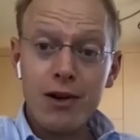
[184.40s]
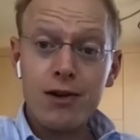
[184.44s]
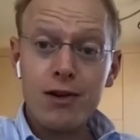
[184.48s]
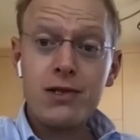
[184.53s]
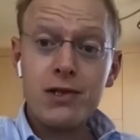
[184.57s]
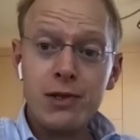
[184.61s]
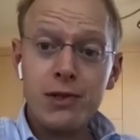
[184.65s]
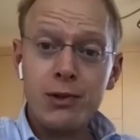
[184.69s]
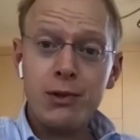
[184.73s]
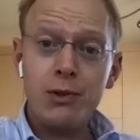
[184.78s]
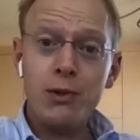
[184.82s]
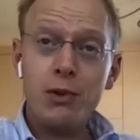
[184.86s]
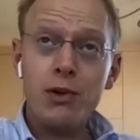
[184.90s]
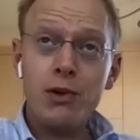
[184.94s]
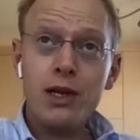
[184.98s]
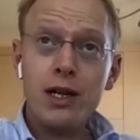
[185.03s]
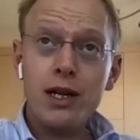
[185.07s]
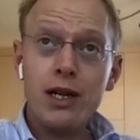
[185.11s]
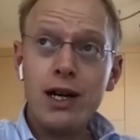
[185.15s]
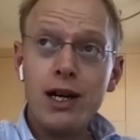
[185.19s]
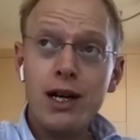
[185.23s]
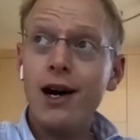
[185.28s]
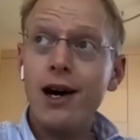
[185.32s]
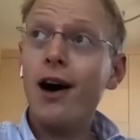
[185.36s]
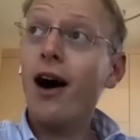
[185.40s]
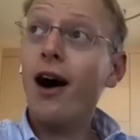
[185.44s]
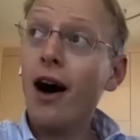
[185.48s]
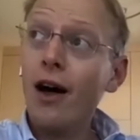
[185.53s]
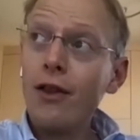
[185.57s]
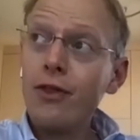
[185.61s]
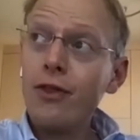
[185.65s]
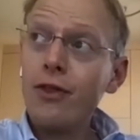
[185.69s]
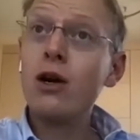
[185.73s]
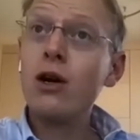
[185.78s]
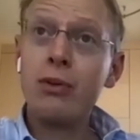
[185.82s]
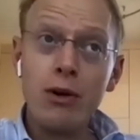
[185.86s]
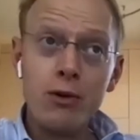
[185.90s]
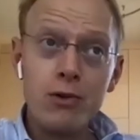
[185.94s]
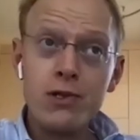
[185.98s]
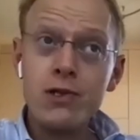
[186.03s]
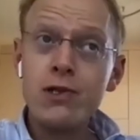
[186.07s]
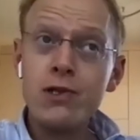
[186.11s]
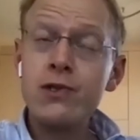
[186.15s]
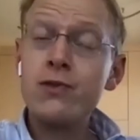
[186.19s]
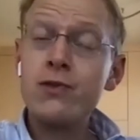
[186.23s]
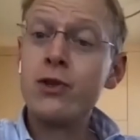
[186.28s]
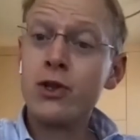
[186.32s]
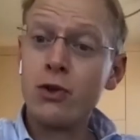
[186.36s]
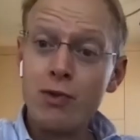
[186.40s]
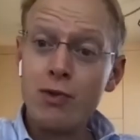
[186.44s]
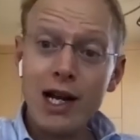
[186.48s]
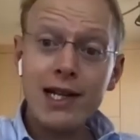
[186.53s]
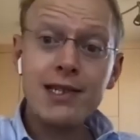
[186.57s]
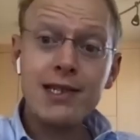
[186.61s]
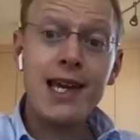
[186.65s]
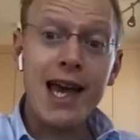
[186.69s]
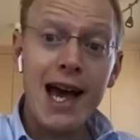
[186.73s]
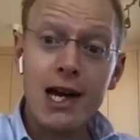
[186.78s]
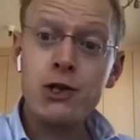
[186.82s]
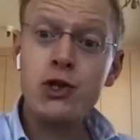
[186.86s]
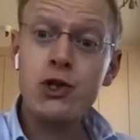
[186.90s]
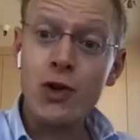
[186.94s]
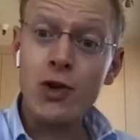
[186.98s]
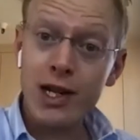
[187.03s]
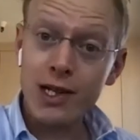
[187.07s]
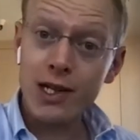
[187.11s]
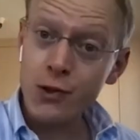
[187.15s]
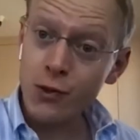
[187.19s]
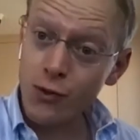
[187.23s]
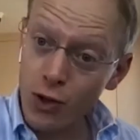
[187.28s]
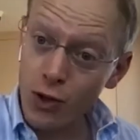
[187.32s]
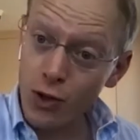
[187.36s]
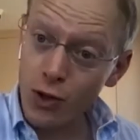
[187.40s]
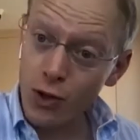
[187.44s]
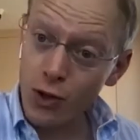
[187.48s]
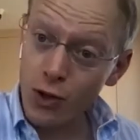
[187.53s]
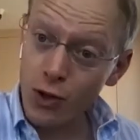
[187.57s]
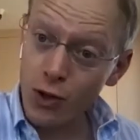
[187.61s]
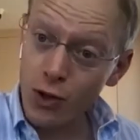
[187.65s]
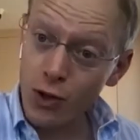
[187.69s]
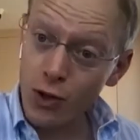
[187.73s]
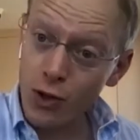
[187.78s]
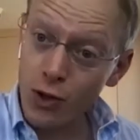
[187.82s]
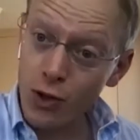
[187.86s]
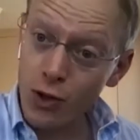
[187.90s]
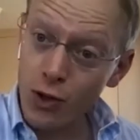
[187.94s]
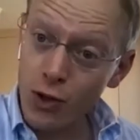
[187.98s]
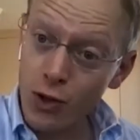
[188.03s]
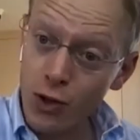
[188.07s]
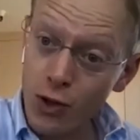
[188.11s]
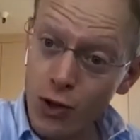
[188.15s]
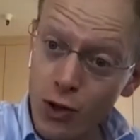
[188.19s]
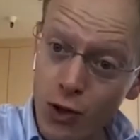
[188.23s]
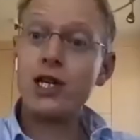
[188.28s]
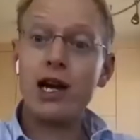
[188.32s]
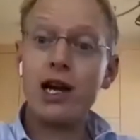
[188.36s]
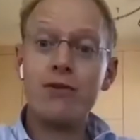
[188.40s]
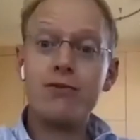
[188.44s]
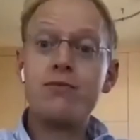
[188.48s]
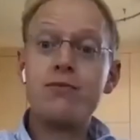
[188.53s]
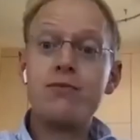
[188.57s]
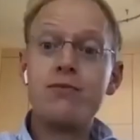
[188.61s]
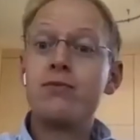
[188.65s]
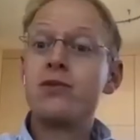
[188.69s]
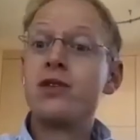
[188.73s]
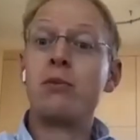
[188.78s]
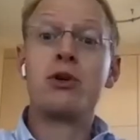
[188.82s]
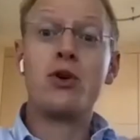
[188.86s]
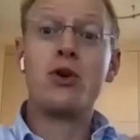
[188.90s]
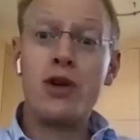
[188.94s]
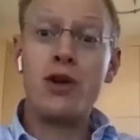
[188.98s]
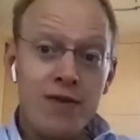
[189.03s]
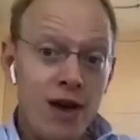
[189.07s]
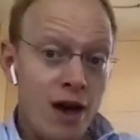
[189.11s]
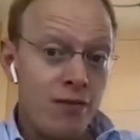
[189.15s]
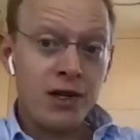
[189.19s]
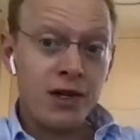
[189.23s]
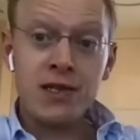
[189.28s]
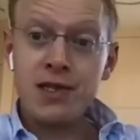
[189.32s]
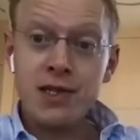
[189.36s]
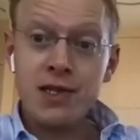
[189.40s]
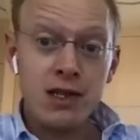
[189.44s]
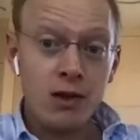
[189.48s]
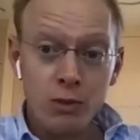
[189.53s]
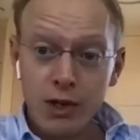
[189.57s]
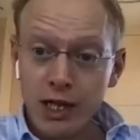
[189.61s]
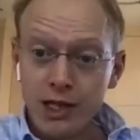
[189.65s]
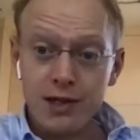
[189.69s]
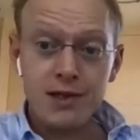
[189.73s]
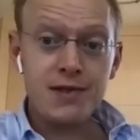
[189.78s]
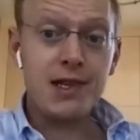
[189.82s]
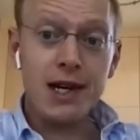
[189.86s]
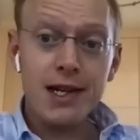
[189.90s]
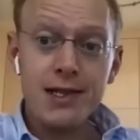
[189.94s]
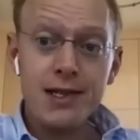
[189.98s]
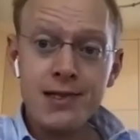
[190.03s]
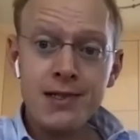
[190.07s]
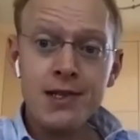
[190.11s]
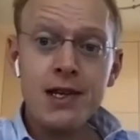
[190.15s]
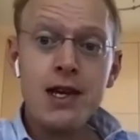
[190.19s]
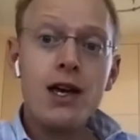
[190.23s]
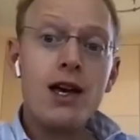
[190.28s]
to other approaches for direct cash transfer, which have some degree of efficacy that we can discuss?